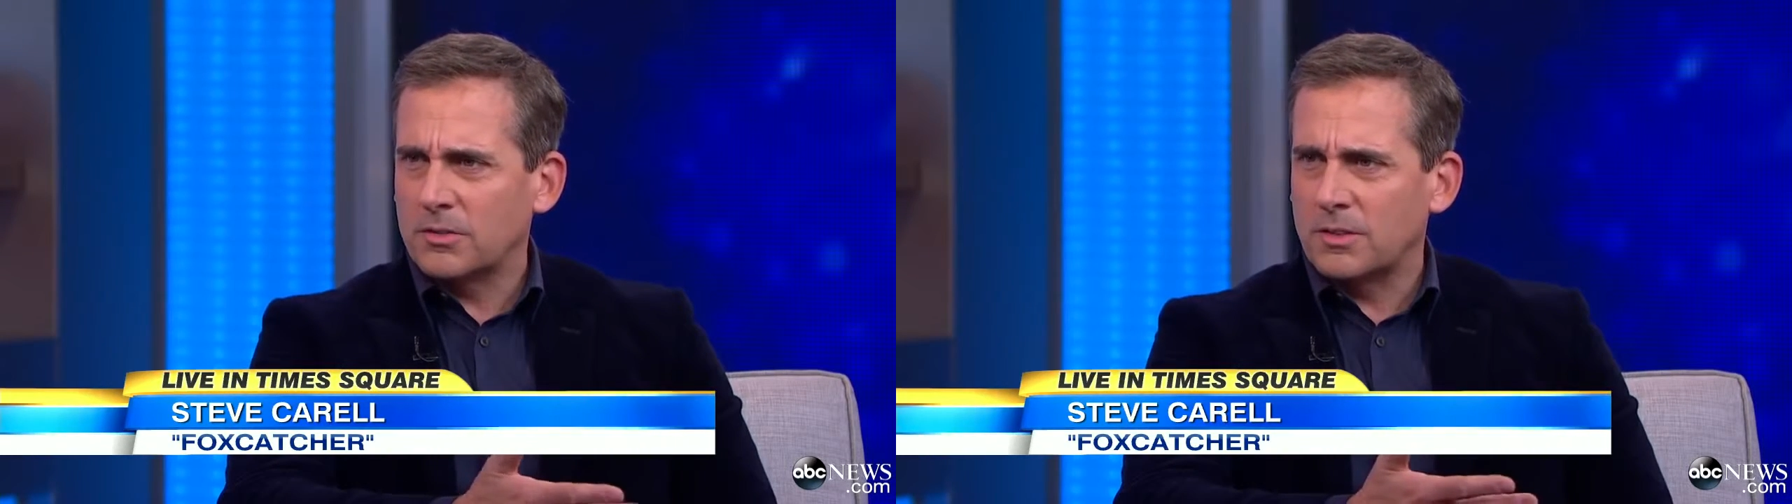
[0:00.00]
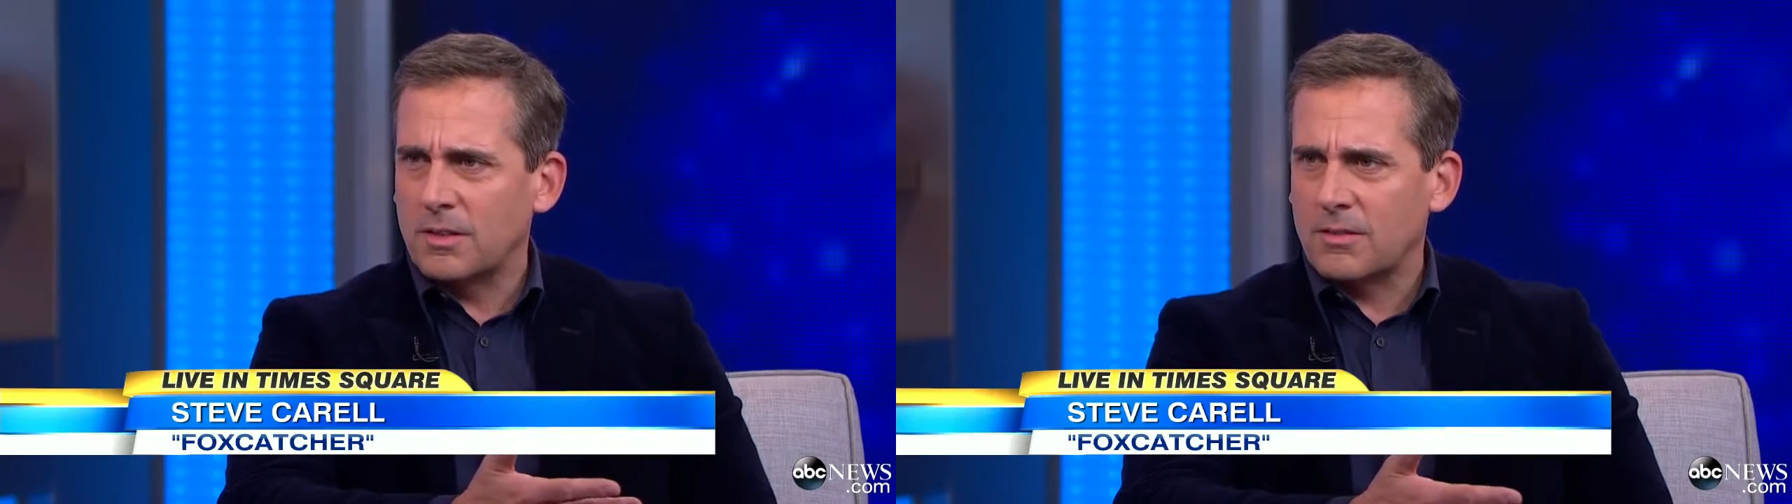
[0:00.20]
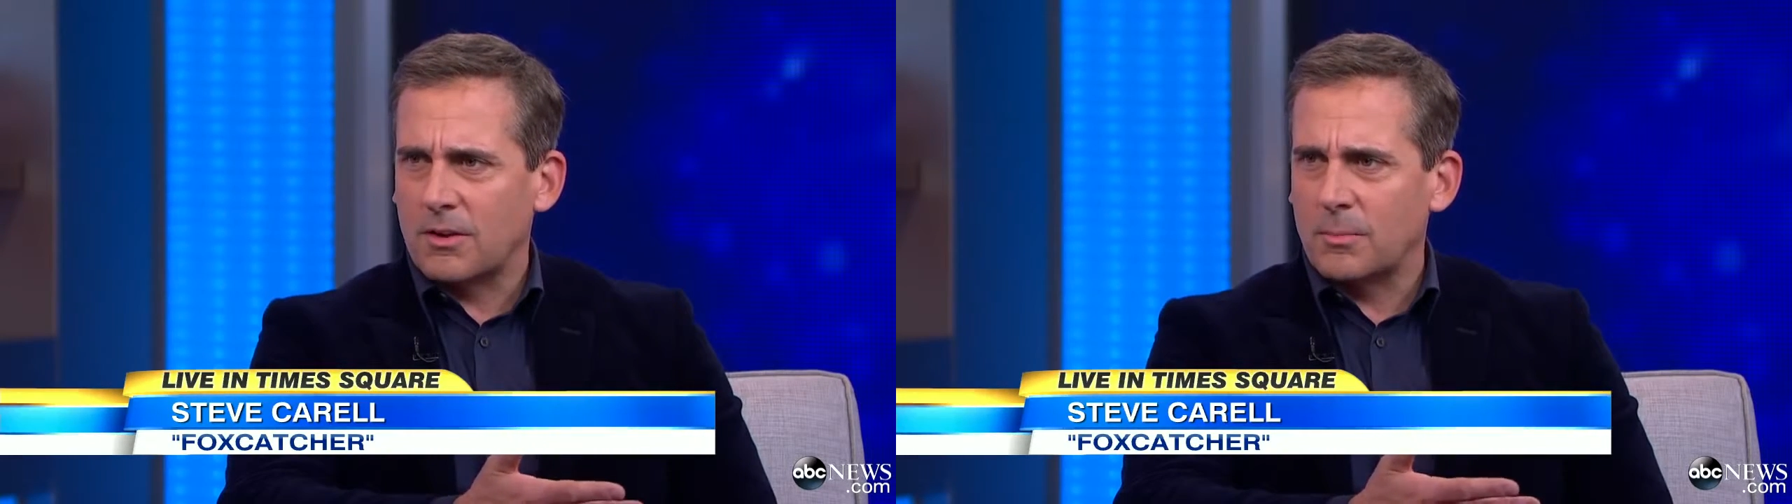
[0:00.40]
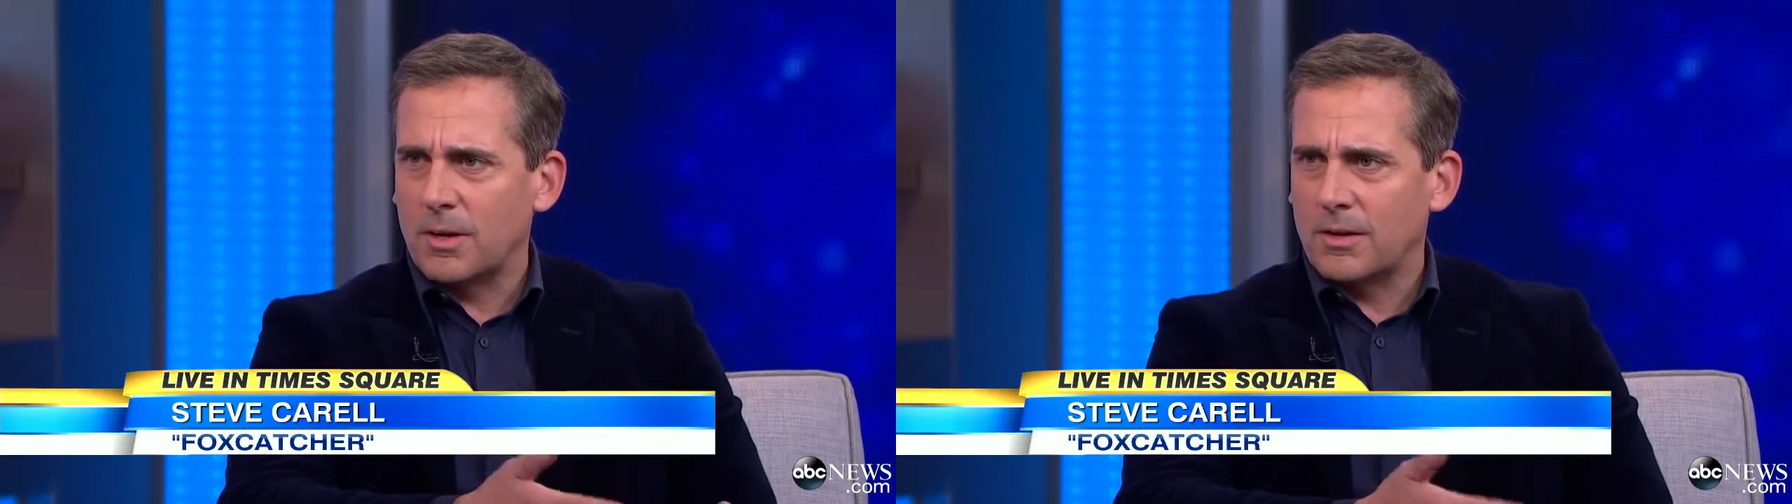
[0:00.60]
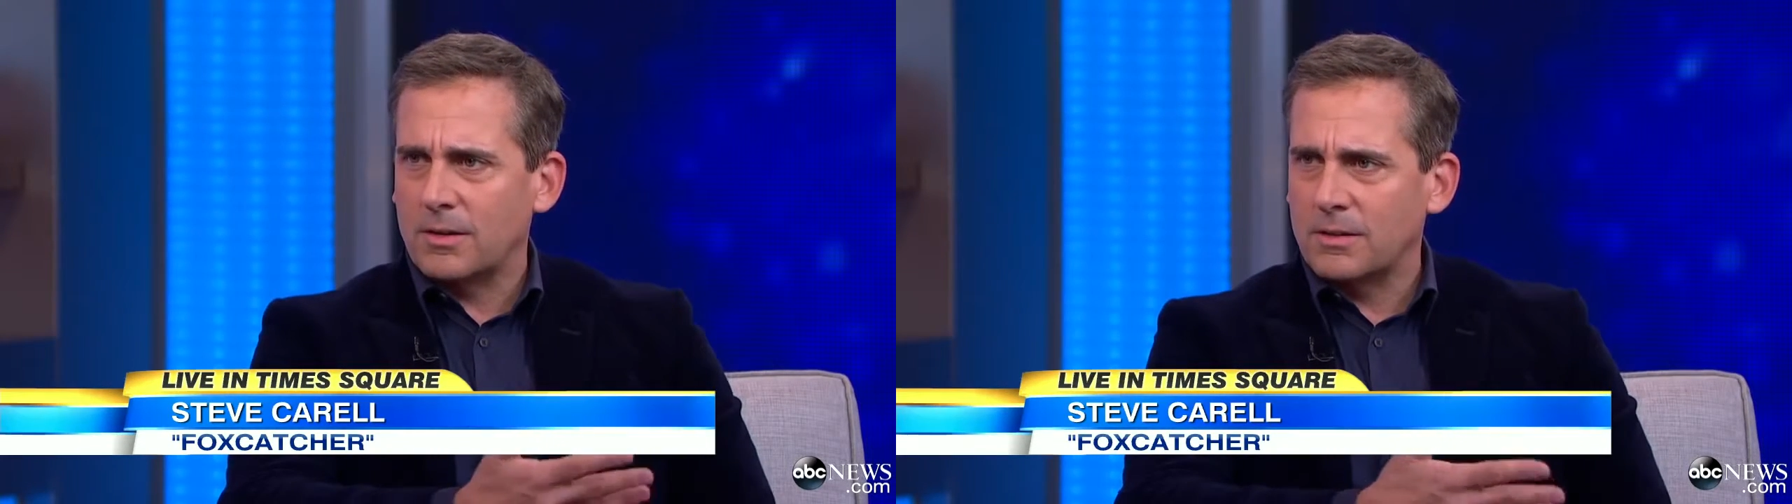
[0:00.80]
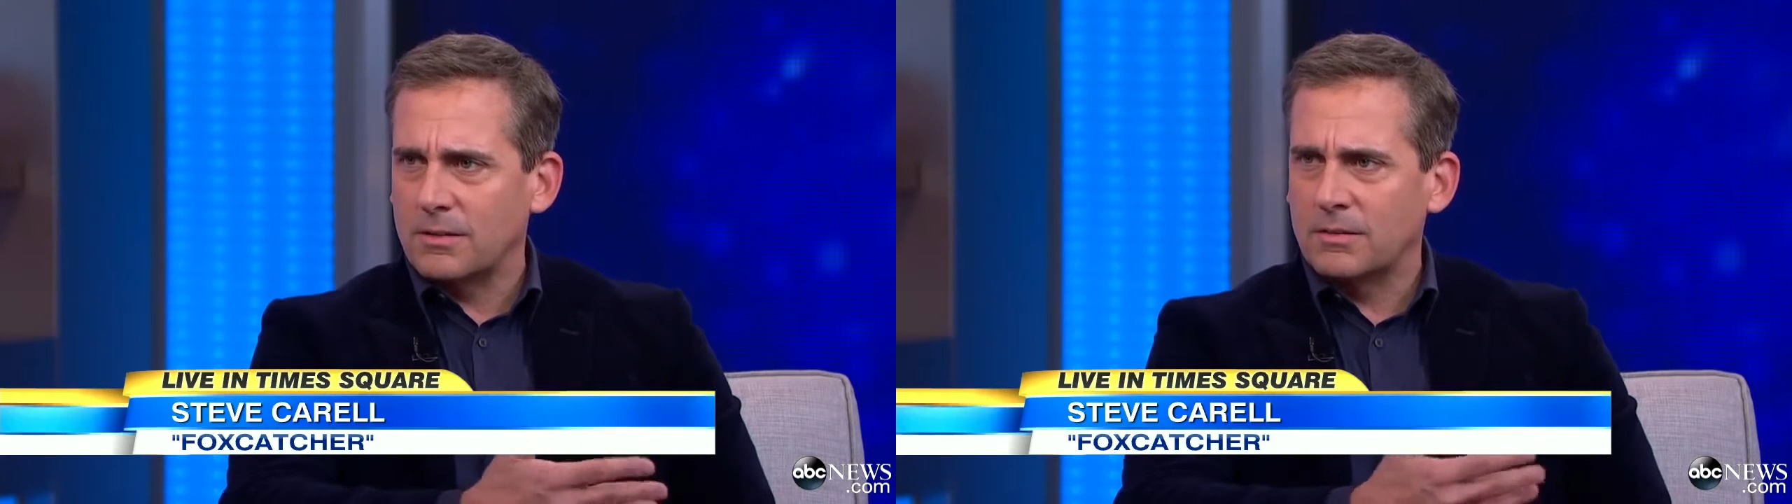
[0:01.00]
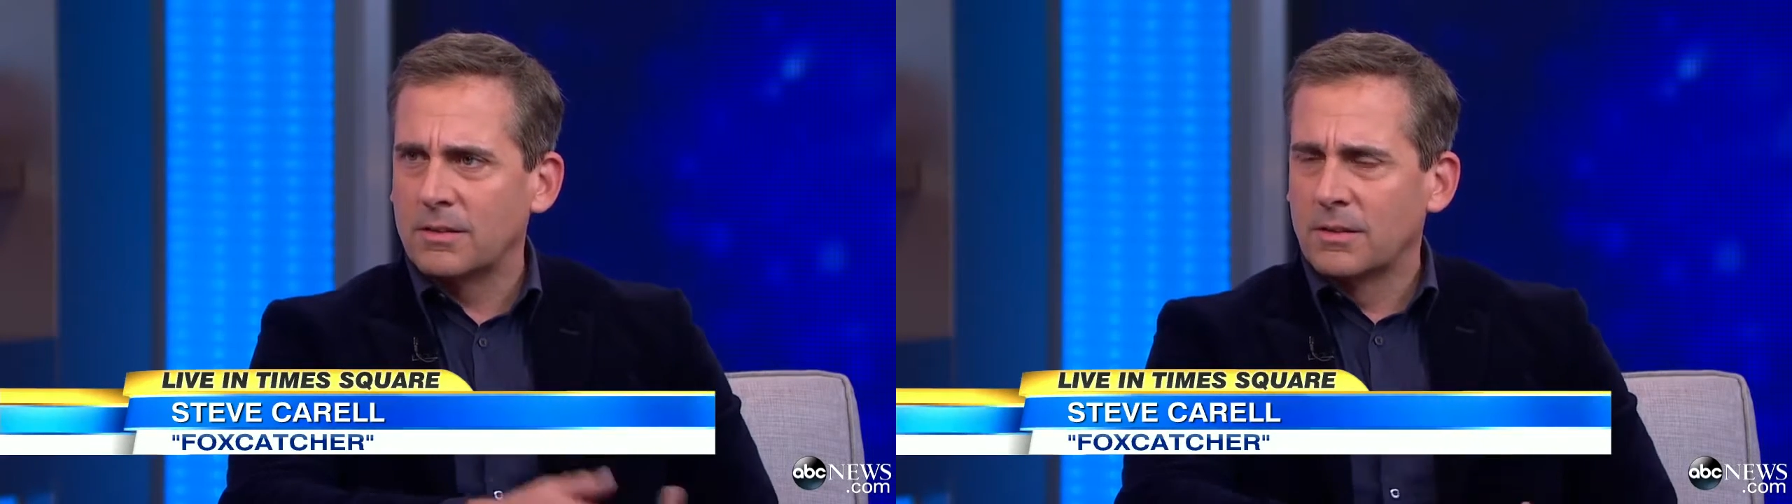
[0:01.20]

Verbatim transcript: and he thought about it, and